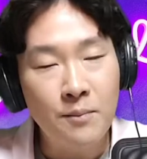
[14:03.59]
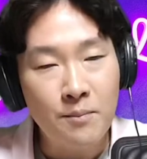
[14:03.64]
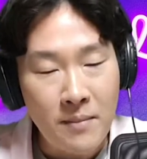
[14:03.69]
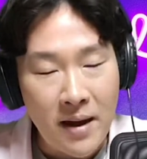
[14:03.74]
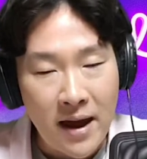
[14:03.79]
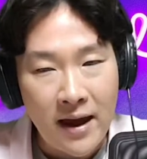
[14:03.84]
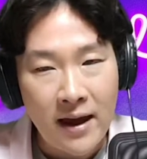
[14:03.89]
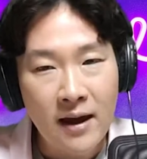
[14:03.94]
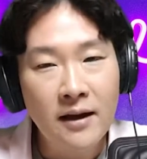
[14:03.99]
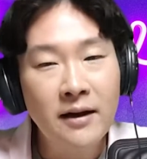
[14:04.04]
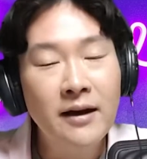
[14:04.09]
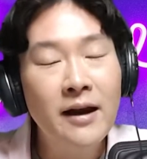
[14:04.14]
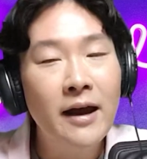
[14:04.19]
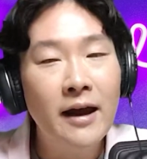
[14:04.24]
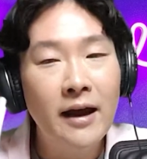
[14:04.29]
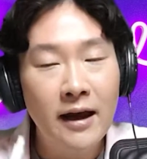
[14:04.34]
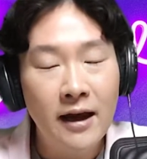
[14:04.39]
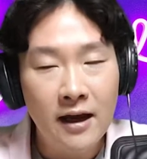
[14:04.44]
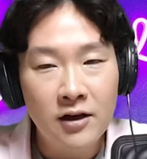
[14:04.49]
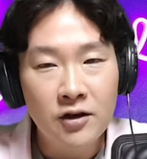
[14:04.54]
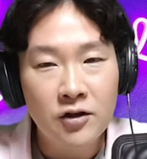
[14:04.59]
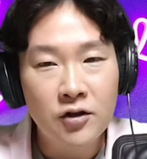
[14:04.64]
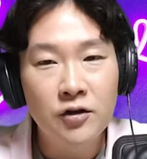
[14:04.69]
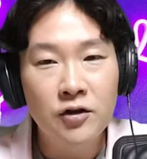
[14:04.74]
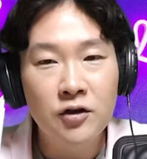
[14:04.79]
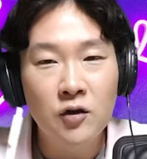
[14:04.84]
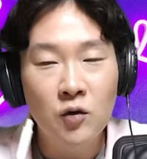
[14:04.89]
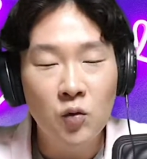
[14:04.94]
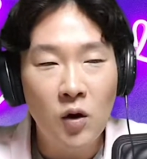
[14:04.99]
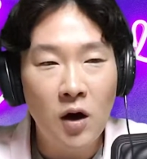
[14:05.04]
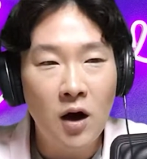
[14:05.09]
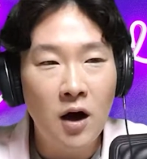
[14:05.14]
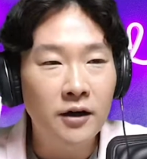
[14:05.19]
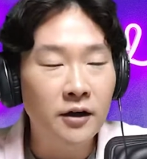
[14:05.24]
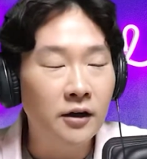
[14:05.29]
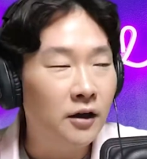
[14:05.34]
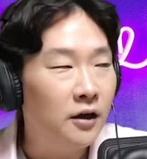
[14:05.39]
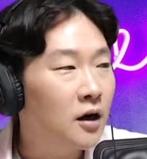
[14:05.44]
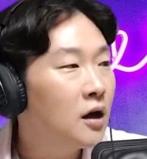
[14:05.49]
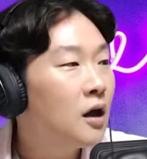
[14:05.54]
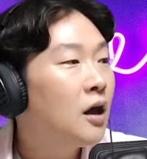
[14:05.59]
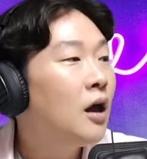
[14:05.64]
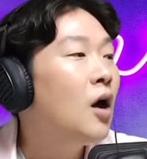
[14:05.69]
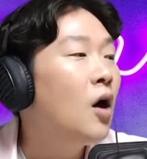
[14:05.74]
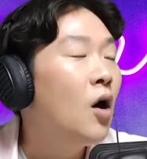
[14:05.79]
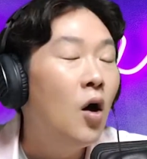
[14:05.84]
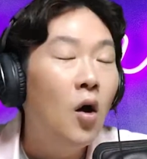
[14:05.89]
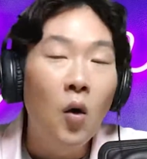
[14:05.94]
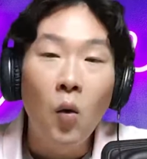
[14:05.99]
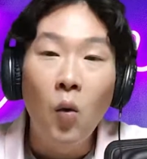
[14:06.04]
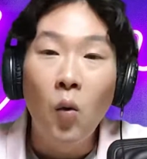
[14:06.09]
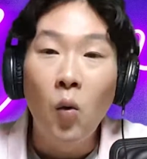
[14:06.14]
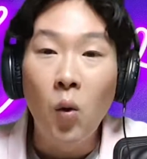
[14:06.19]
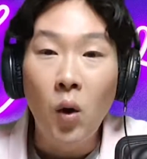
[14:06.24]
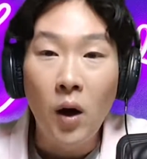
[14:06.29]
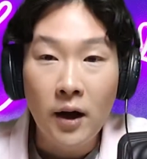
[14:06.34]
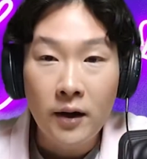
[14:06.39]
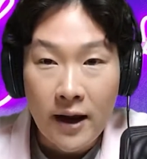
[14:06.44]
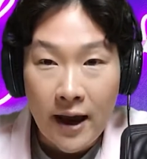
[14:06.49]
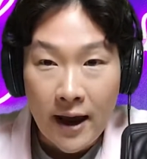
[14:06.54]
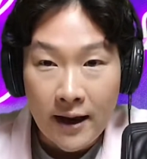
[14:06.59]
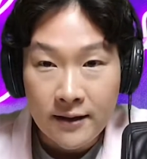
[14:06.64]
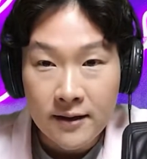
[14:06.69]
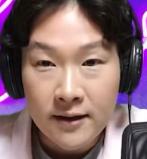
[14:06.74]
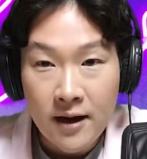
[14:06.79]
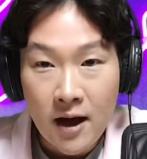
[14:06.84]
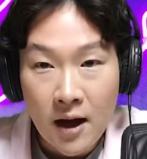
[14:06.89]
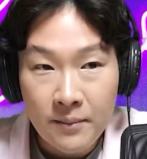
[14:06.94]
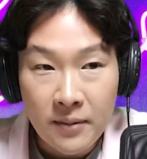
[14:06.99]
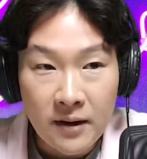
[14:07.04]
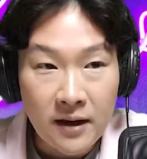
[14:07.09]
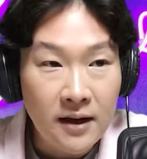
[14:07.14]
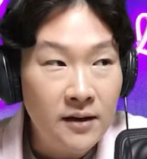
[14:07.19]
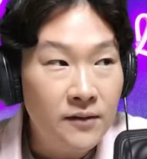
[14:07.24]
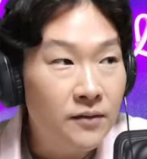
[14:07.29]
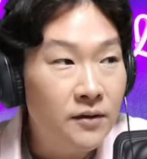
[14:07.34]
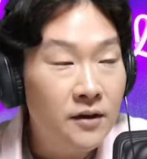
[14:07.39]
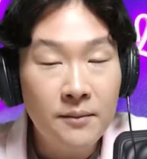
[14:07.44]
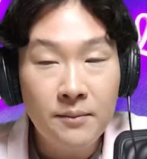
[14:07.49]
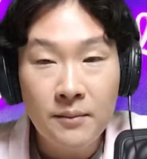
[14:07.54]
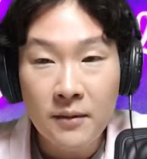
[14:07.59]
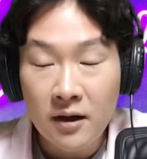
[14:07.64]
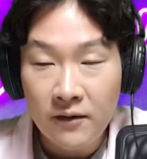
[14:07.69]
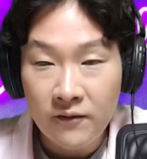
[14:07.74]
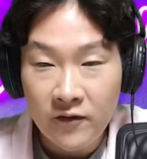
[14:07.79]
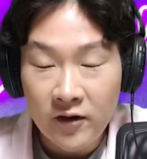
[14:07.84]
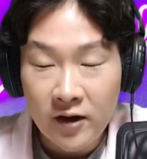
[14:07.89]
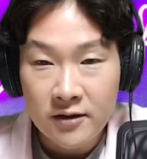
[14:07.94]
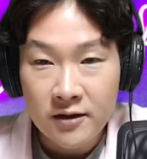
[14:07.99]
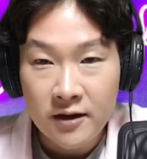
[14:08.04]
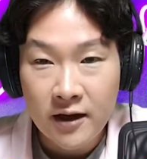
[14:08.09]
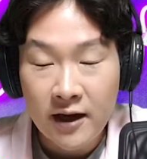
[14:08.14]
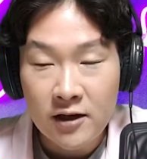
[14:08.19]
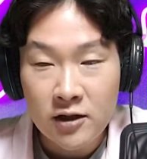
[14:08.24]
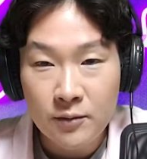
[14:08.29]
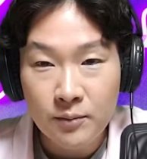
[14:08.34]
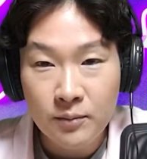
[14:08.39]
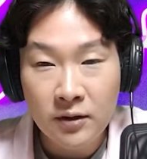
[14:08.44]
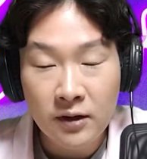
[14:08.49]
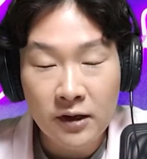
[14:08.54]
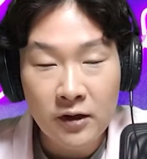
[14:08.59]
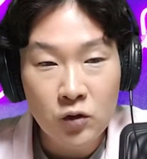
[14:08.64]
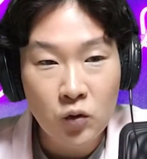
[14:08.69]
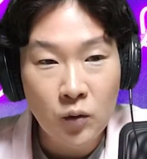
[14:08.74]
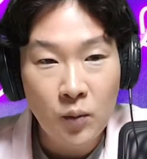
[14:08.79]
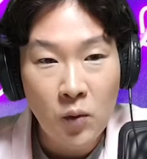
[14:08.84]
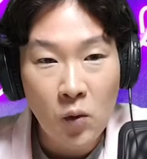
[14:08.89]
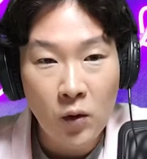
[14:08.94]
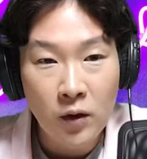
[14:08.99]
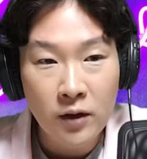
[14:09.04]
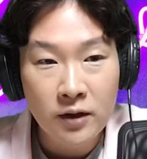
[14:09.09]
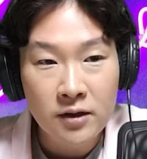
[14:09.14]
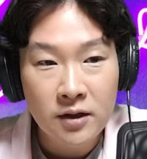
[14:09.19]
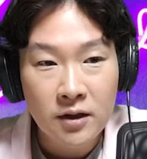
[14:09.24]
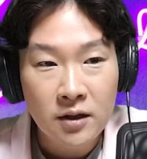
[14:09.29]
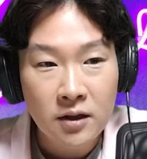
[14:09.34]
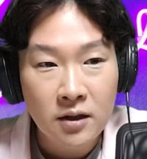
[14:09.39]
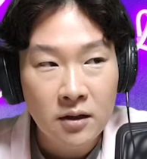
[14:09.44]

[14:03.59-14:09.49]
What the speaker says: man enters the water. What ended up in the mid-investigation police report?